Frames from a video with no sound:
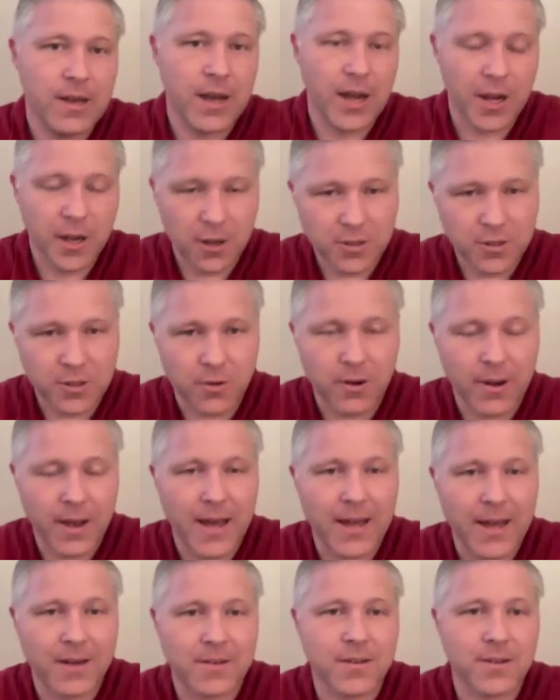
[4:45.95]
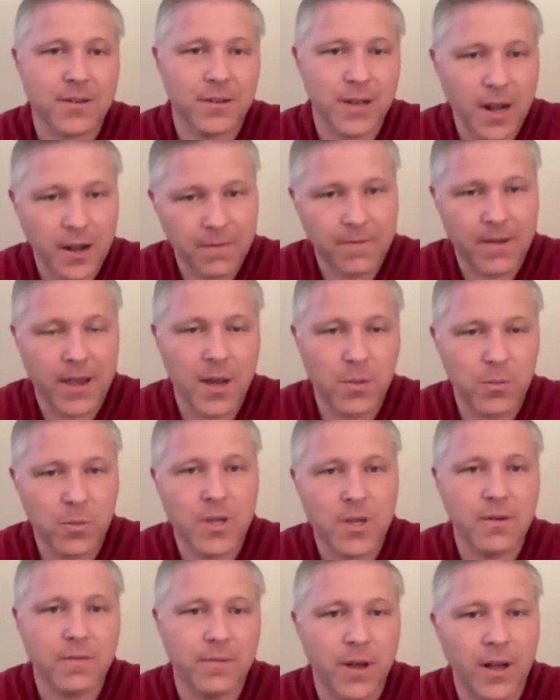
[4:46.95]
I also had a lot of
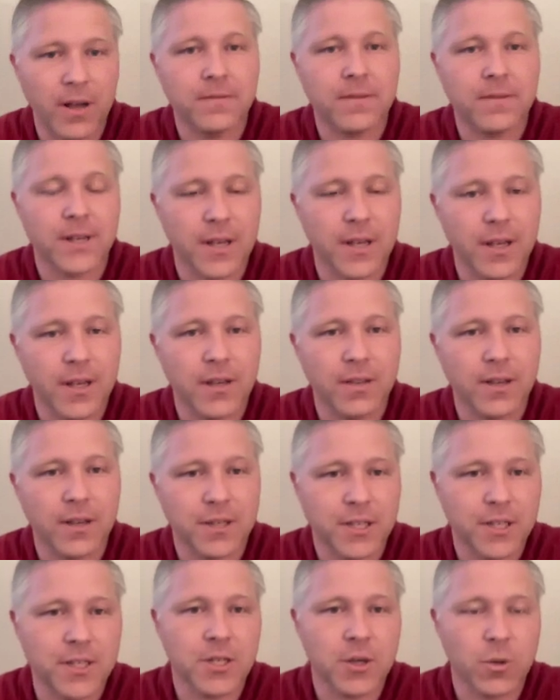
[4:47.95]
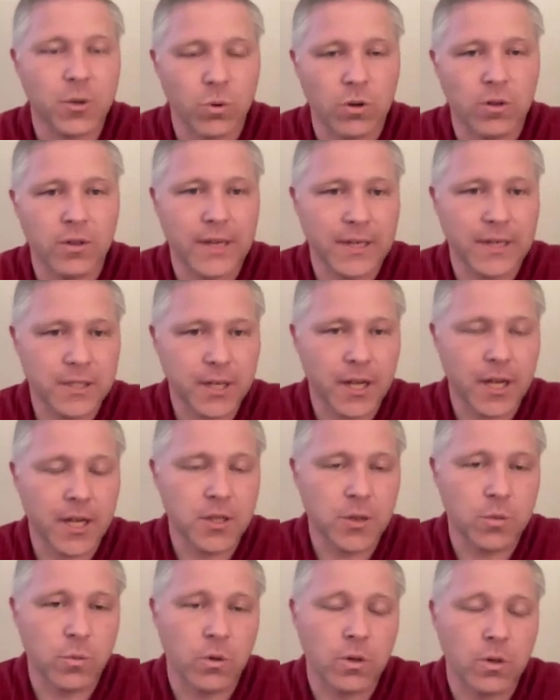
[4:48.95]
family involved in the teaching world,
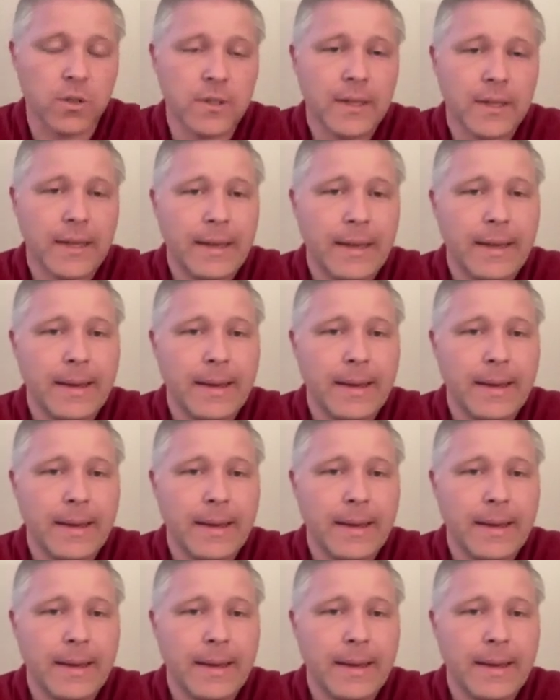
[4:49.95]
education world.